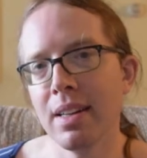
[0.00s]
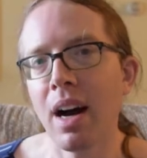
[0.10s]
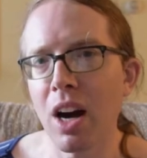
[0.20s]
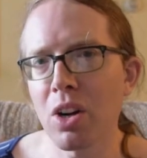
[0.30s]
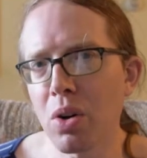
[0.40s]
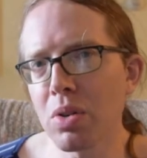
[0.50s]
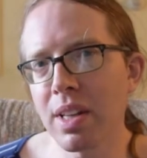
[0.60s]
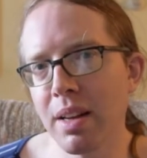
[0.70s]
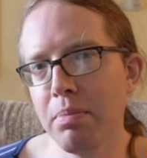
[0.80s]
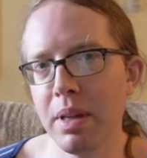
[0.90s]
a cold
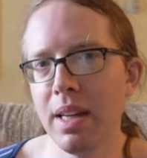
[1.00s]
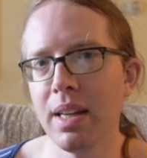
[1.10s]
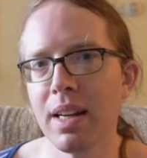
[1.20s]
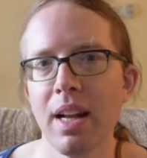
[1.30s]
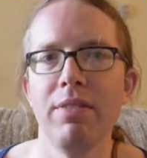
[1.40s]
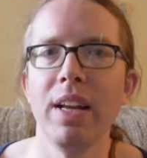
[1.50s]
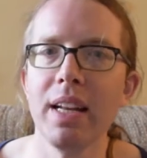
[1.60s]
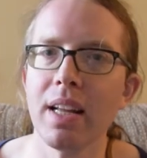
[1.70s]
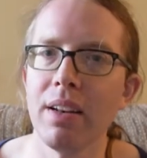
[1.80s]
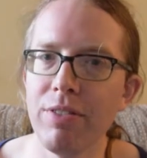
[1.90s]
can be kind of
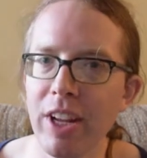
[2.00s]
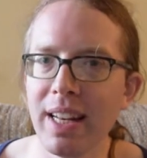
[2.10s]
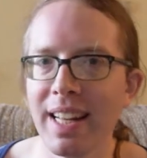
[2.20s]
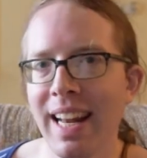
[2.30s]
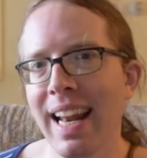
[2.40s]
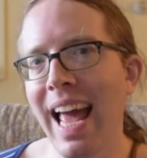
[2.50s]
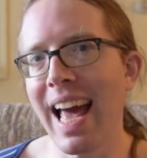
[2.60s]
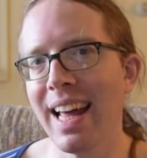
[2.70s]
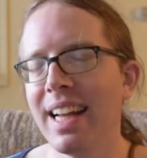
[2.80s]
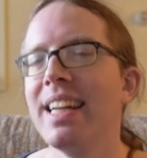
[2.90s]
inconvenient and
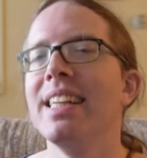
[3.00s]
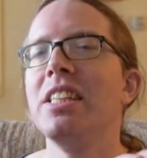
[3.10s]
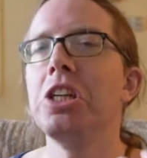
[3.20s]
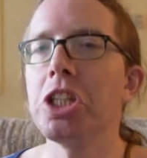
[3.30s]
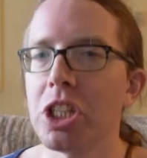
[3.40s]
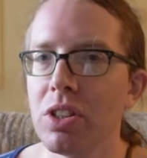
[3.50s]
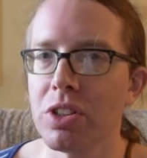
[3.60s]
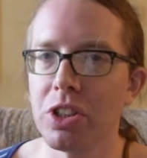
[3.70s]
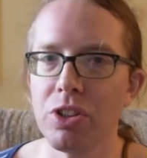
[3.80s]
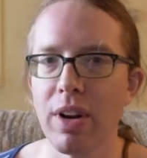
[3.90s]
add an additional
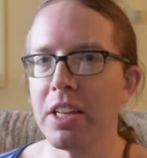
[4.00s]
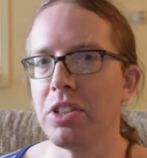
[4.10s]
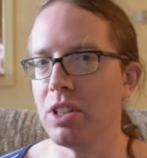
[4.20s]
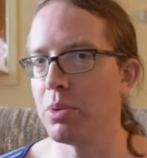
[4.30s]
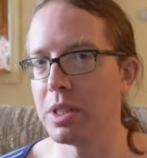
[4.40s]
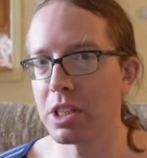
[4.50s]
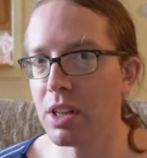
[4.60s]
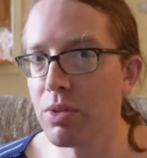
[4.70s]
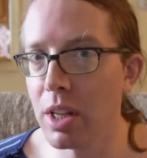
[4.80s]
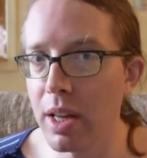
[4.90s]
stressor, which
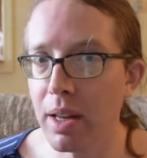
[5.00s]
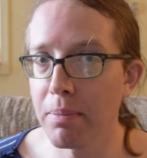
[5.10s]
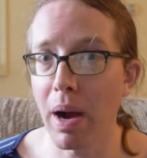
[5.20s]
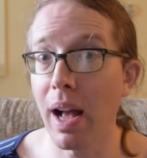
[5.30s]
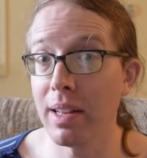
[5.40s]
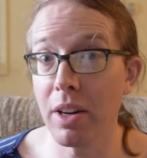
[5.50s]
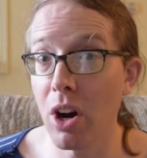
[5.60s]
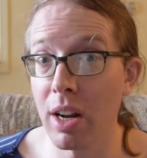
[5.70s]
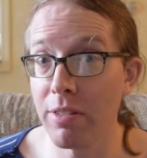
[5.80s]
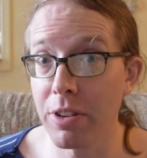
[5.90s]
can really pile it
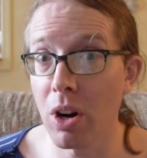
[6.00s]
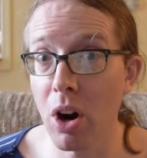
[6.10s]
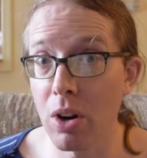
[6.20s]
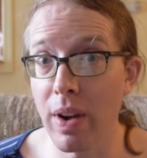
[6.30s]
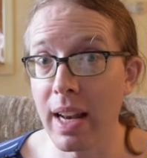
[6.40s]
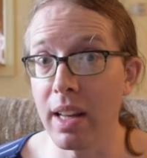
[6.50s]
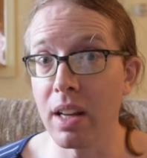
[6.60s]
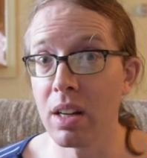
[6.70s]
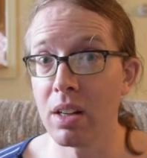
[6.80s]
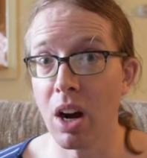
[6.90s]
on if you're
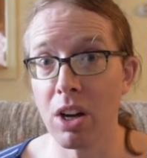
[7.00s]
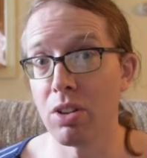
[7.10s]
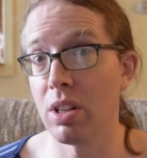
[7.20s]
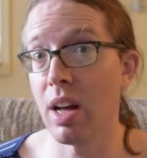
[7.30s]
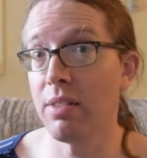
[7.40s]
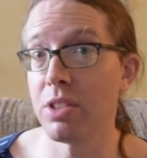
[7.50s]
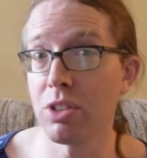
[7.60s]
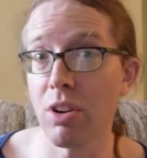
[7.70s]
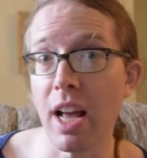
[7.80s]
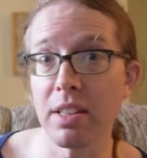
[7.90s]
already under a lot of
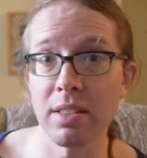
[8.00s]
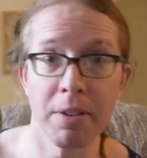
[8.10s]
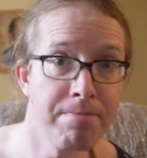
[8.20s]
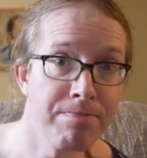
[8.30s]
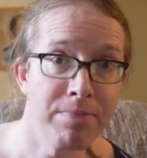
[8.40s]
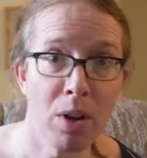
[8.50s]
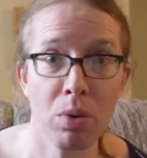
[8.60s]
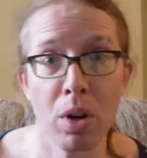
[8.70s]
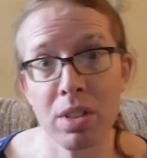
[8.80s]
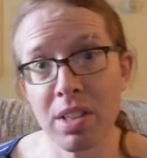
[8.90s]
stress.
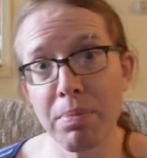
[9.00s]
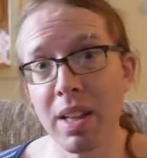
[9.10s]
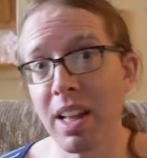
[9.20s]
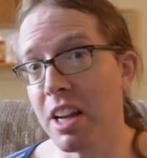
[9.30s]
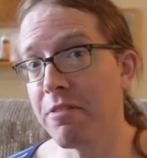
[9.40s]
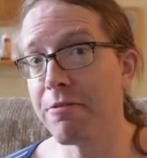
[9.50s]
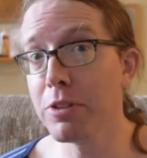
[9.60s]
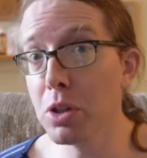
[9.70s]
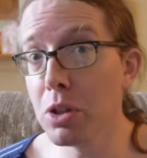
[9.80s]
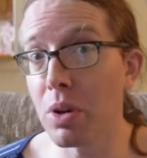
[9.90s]
Something like a
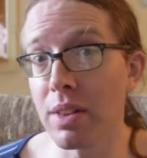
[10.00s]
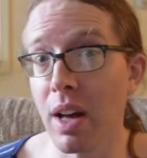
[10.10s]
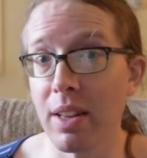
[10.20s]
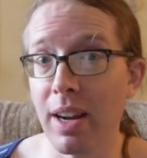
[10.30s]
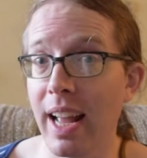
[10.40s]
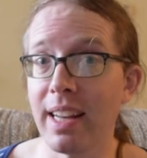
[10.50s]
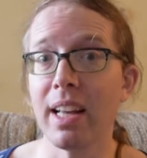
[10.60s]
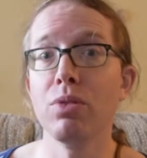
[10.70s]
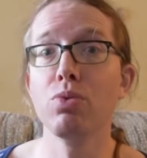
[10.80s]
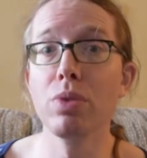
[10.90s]
flu, on the other hand,
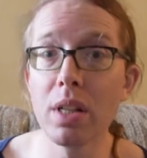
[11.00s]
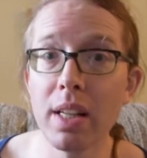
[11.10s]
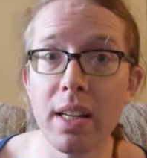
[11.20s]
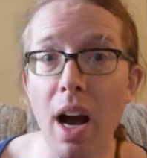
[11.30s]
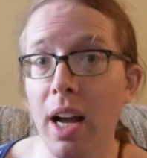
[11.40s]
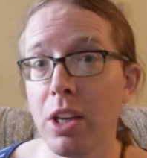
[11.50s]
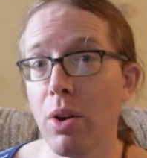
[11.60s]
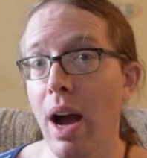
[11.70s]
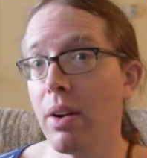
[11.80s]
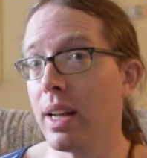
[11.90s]
can really knock
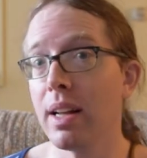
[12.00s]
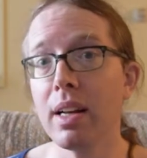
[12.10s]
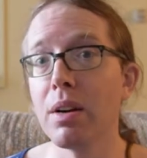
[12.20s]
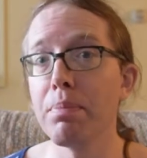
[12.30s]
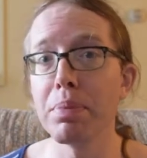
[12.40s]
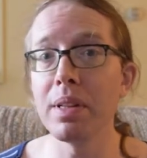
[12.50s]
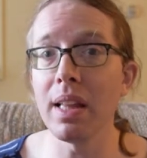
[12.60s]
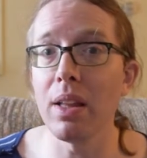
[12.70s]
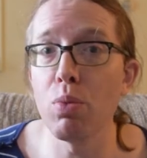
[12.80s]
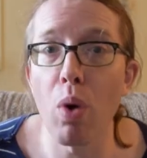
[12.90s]
you out. It can
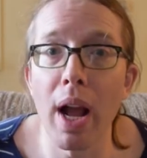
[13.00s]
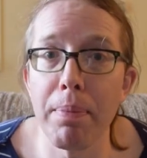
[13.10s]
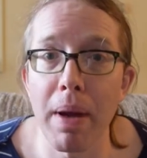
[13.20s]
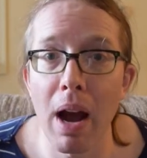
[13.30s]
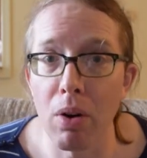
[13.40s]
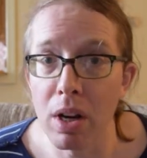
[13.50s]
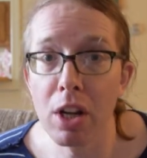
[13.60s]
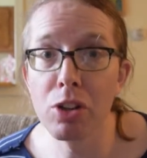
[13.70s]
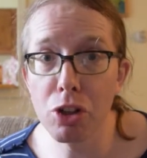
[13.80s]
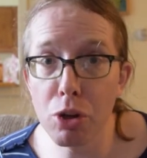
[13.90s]
completely wipe out
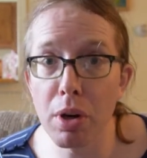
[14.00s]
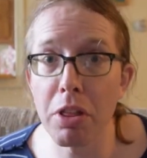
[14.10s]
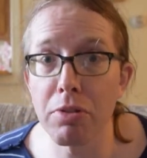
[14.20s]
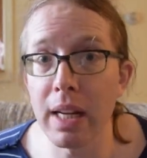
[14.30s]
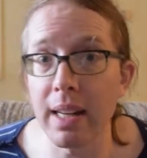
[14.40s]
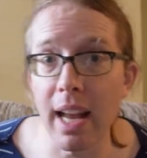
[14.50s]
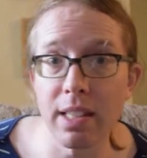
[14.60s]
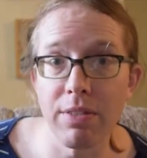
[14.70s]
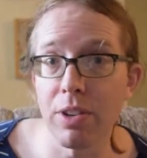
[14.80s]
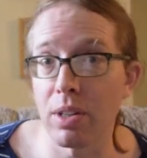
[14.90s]
2 or 3
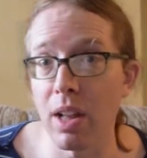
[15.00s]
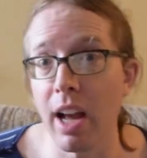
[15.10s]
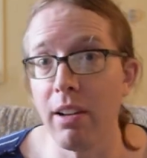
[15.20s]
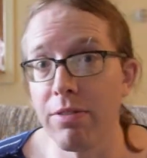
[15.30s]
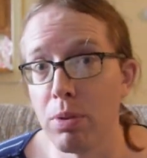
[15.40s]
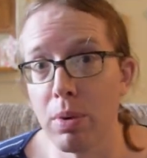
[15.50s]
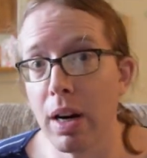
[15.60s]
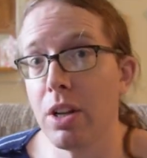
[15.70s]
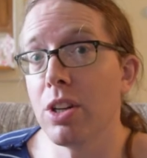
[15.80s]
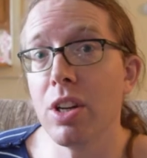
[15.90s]
days of your life
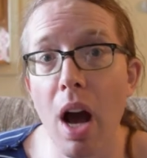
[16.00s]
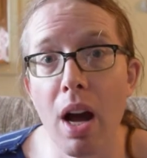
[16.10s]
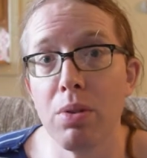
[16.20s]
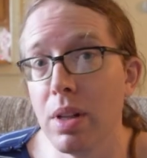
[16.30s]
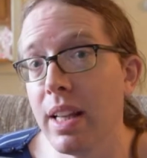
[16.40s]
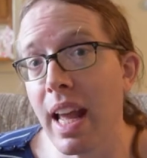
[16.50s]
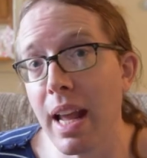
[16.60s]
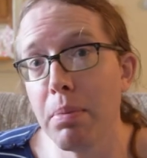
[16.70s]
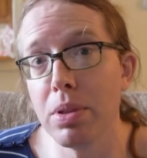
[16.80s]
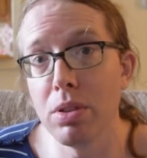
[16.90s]
where you're not really
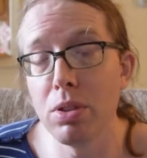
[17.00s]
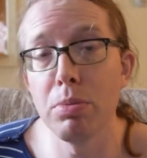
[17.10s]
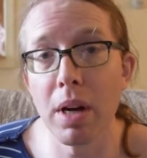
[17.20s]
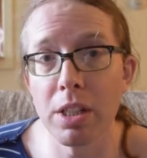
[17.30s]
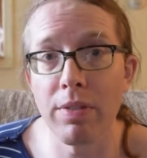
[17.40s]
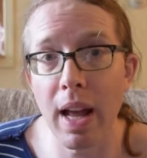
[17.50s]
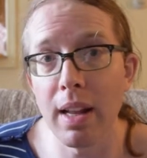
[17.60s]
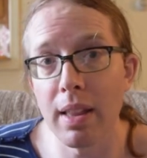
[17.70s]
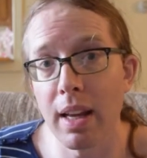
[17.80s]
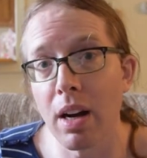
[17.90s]
able to do much of
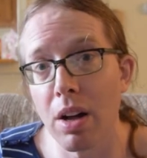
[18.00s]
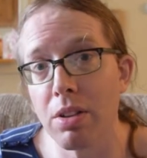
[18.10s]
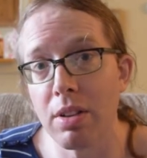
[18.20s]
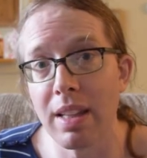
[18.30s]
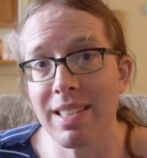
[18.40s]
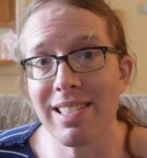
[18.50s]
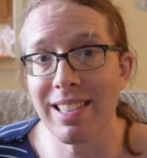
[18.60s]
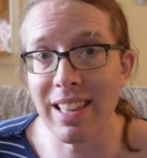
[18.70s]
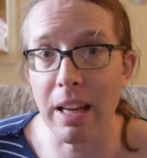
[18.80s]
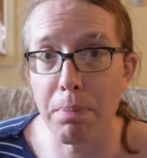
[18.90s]
anything other than
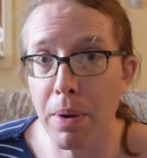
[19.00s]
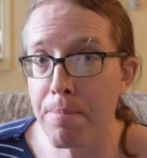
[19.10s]
sleep.